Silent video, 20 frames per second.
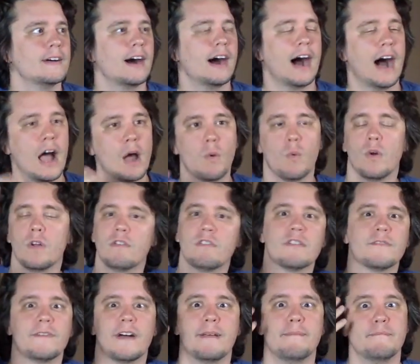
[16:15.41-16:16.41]
I wonder
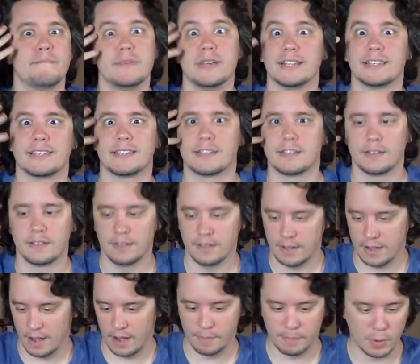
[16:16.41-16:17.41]
if I missed
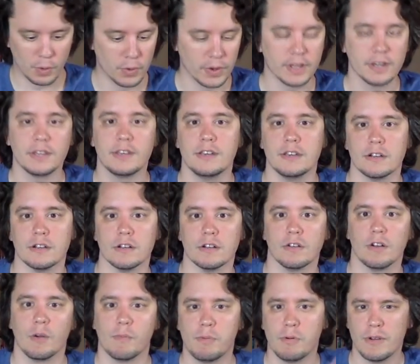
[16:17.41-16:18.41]
a point here
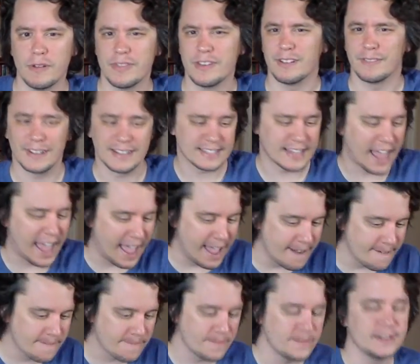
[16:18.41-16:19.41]
or a point there, because
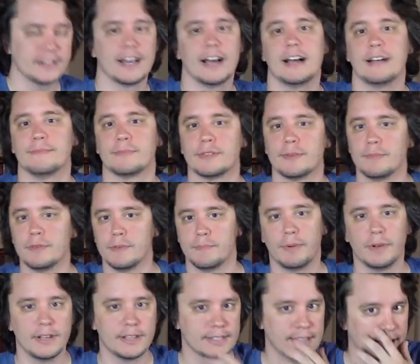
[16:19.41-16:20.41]
every time somebody
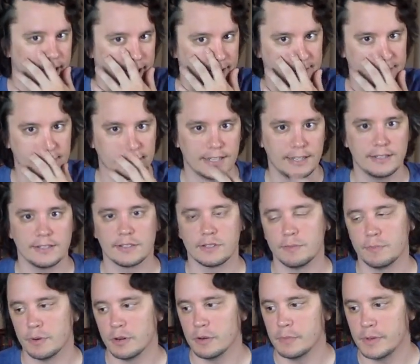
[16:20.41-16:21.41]
plays a hex in
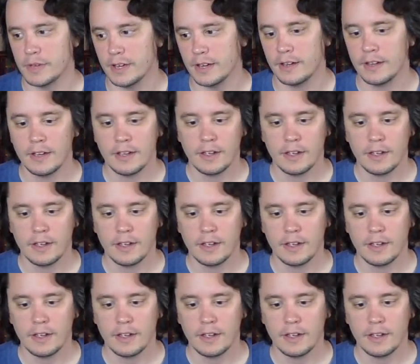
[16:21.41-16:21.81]
Suburbia,